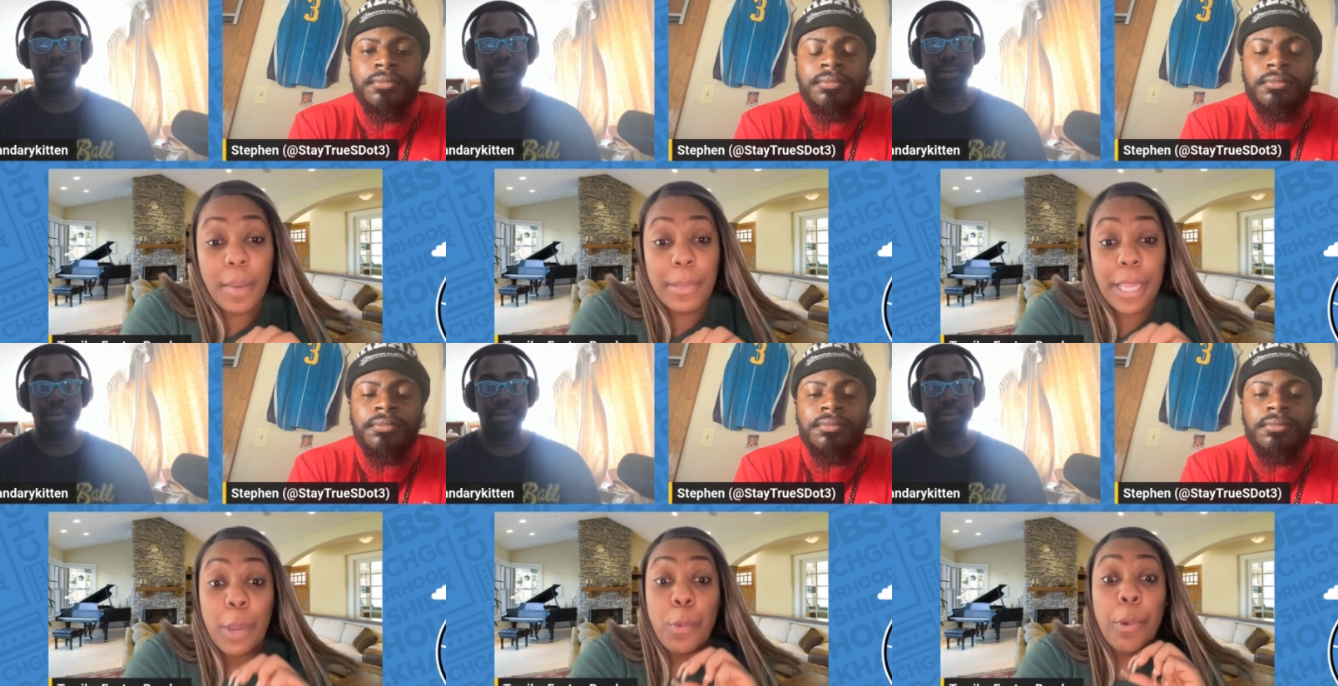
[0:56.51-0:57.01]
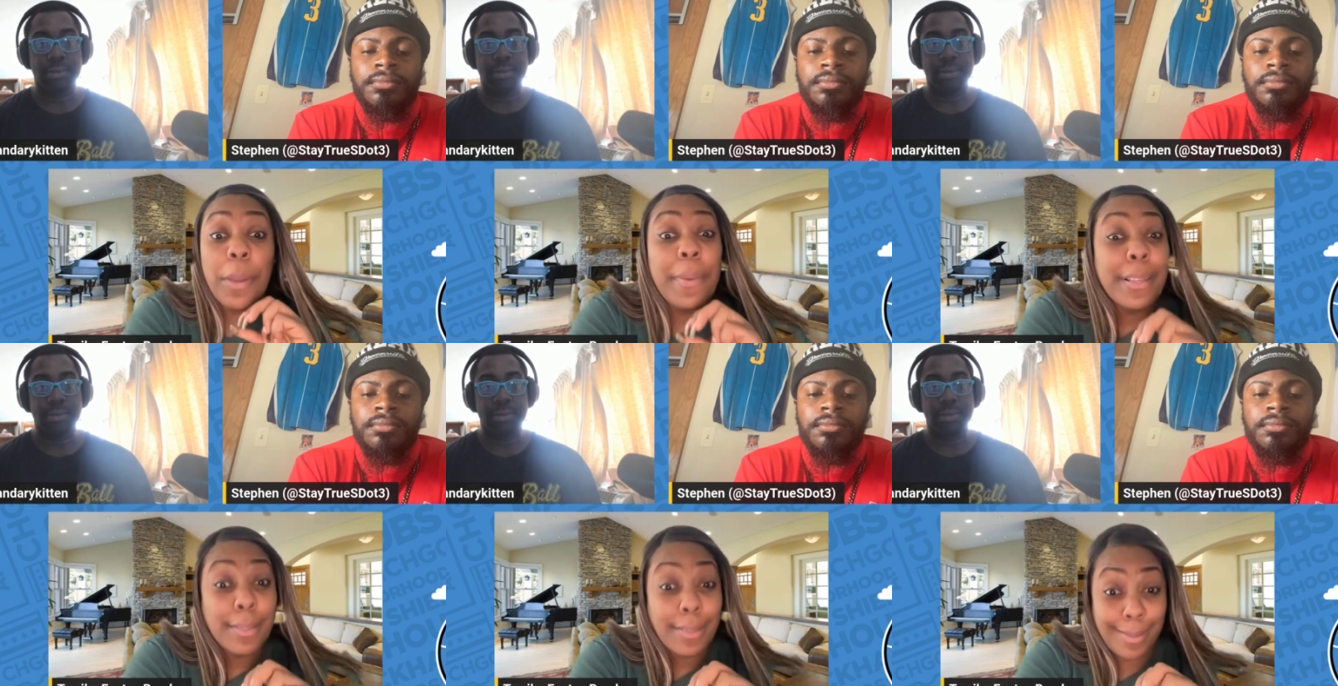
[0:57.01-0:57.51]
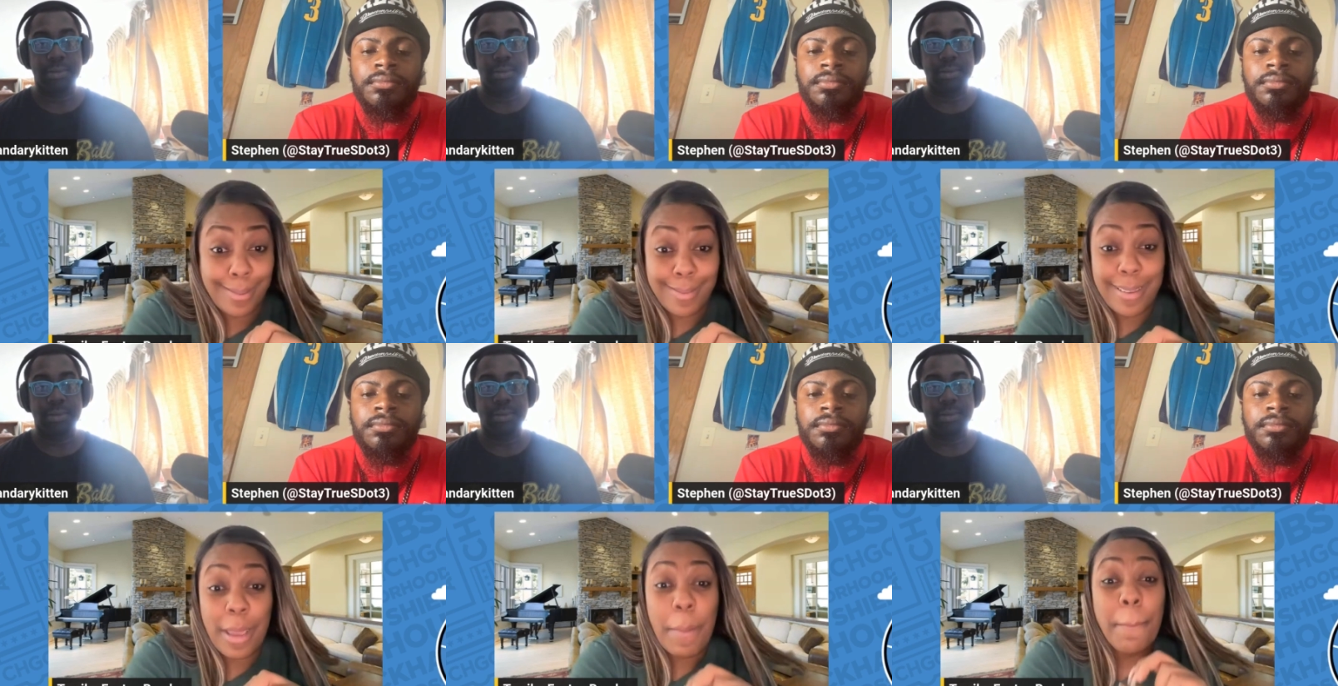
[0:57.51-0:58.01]
Speaker 1: NCAA women's
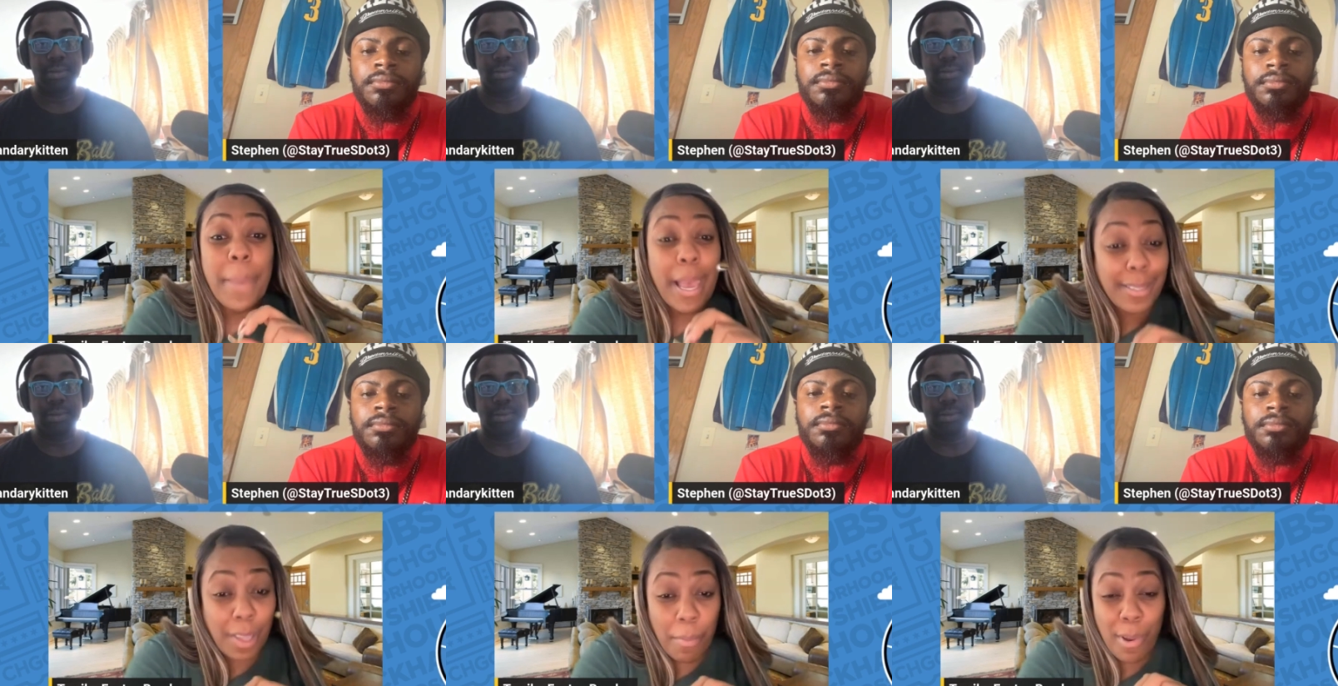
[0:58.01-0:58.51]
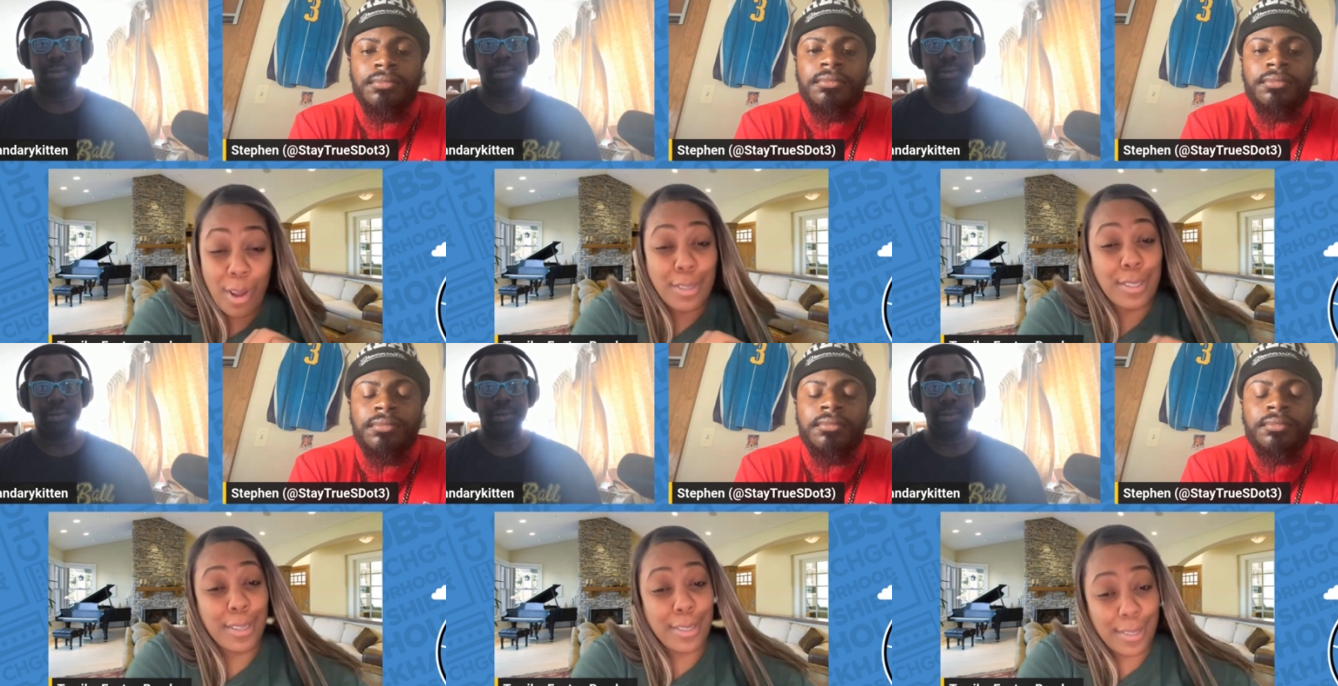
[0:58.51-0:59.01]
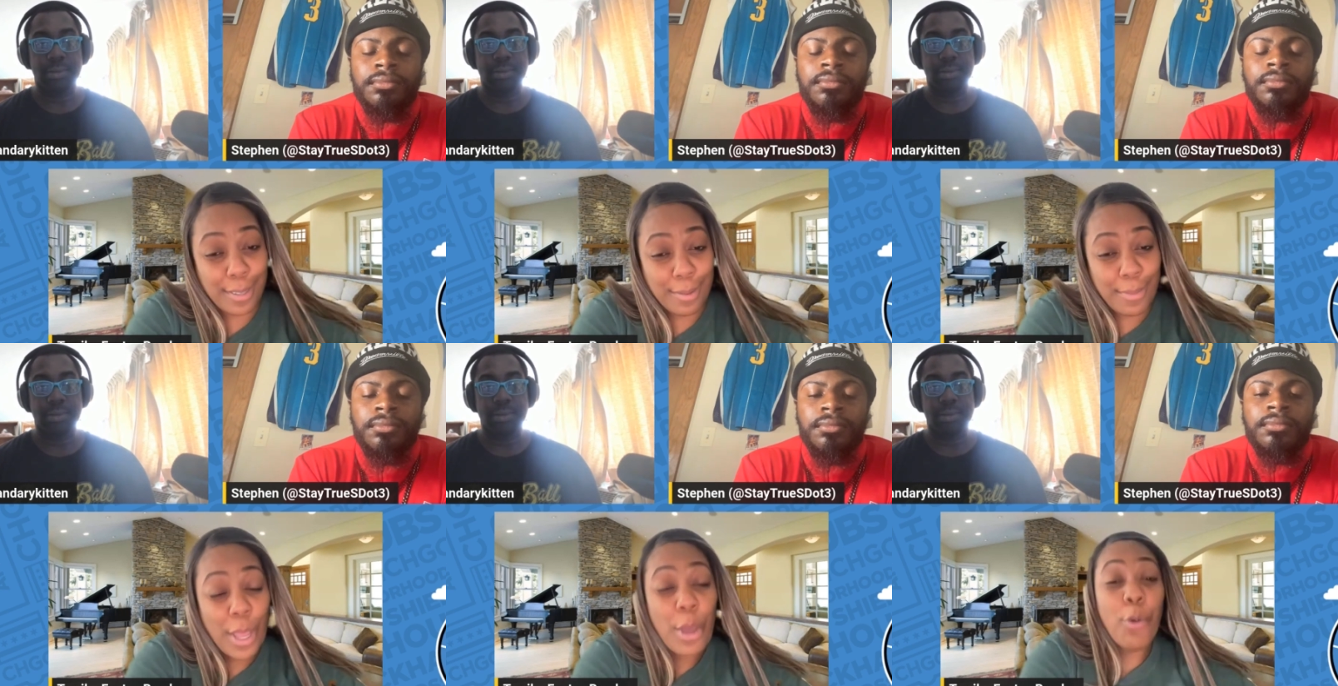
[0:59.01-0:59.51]
basketball system.
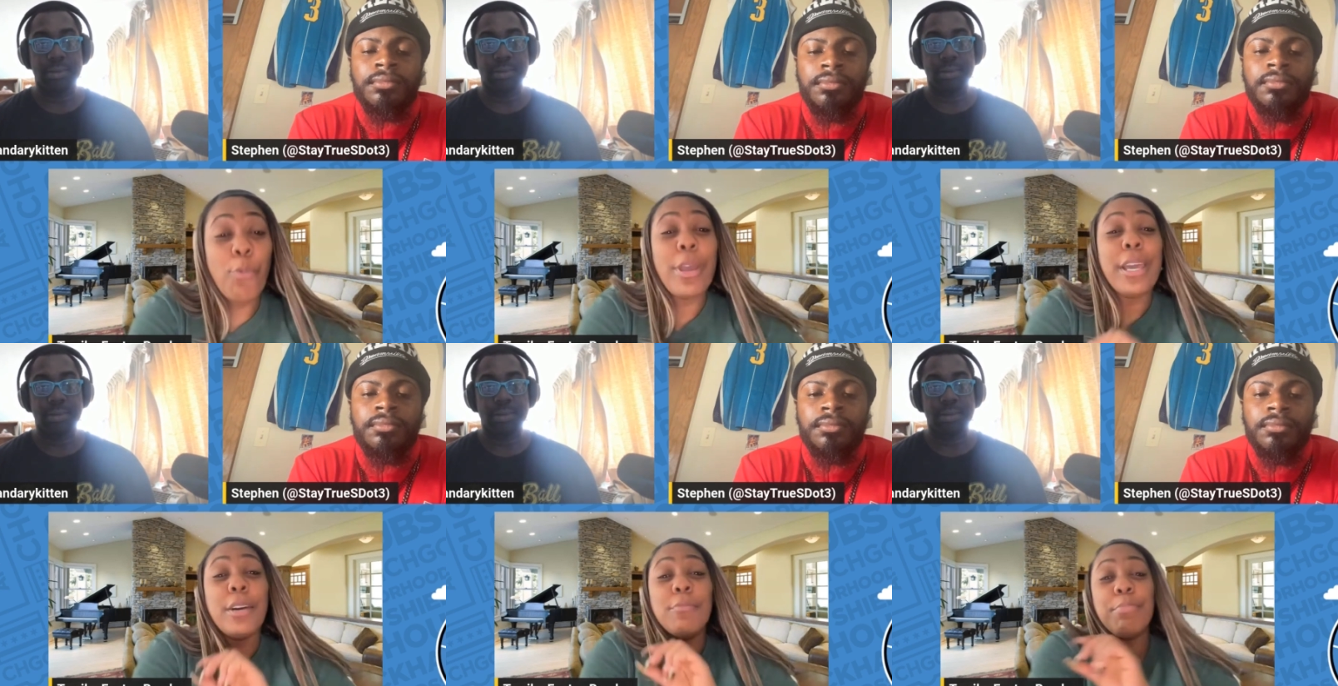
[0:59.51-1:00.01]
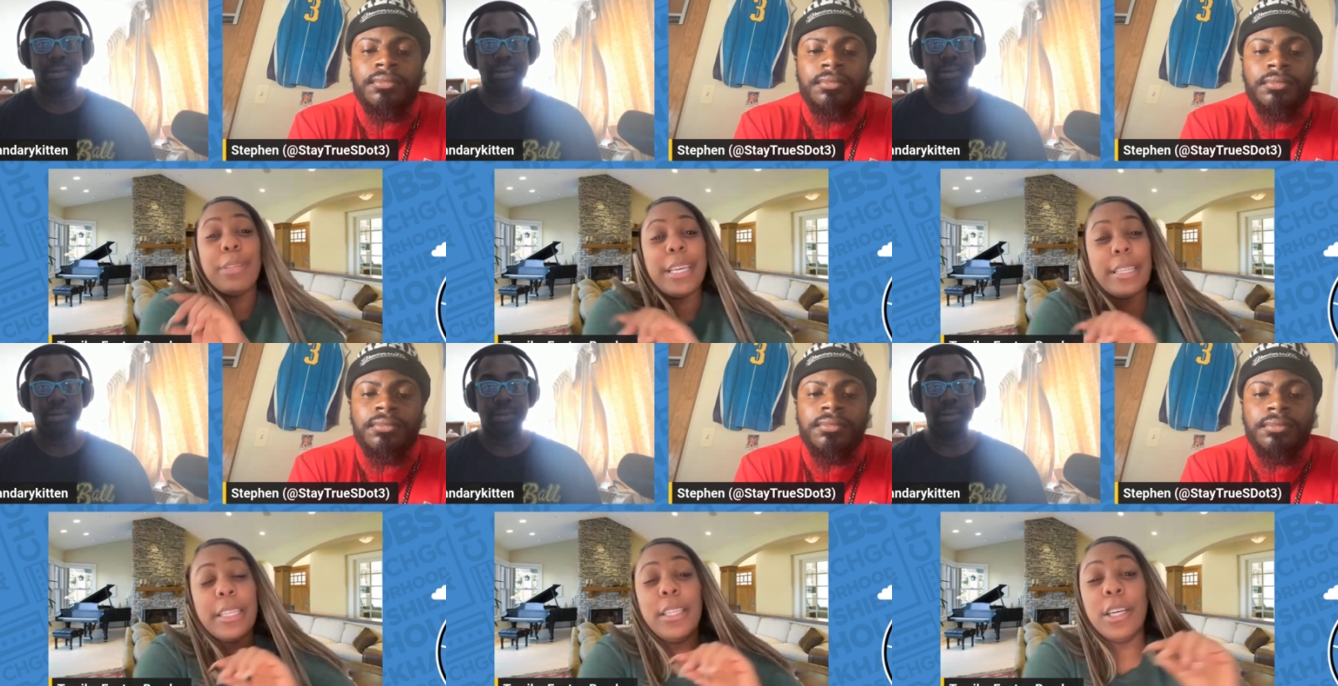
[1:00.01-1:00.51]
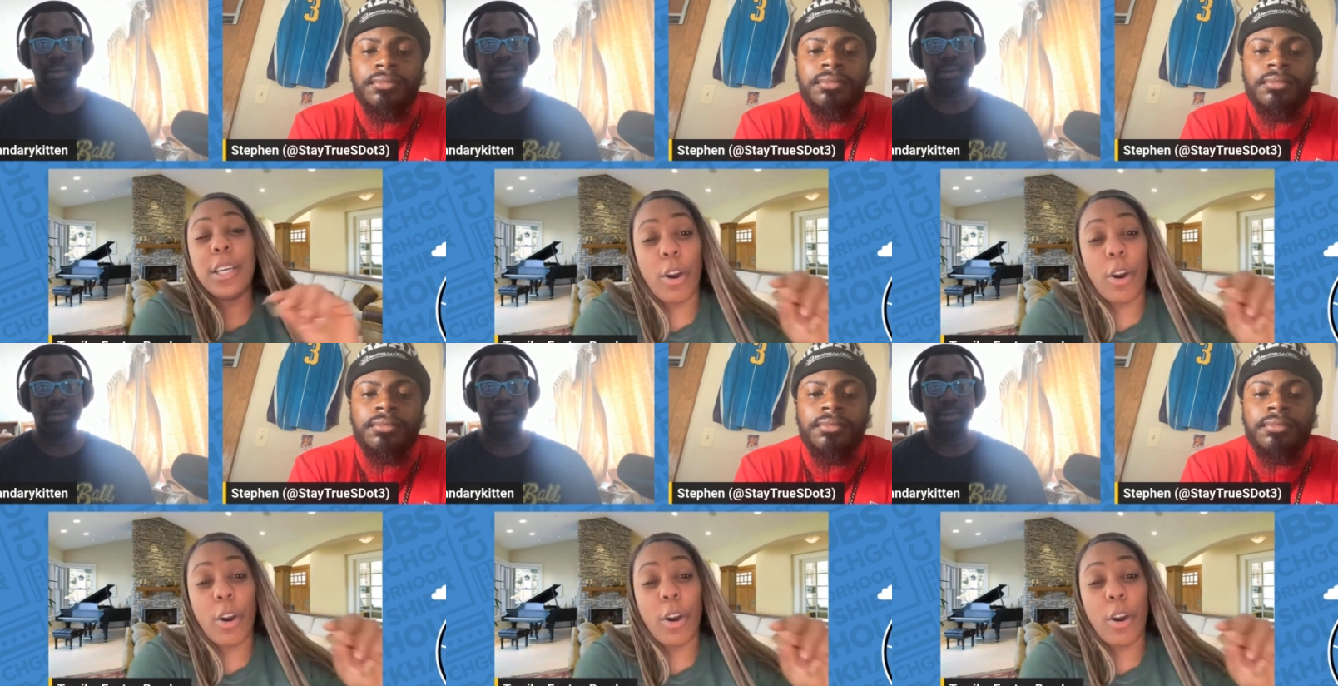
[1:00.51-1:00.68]
We completely look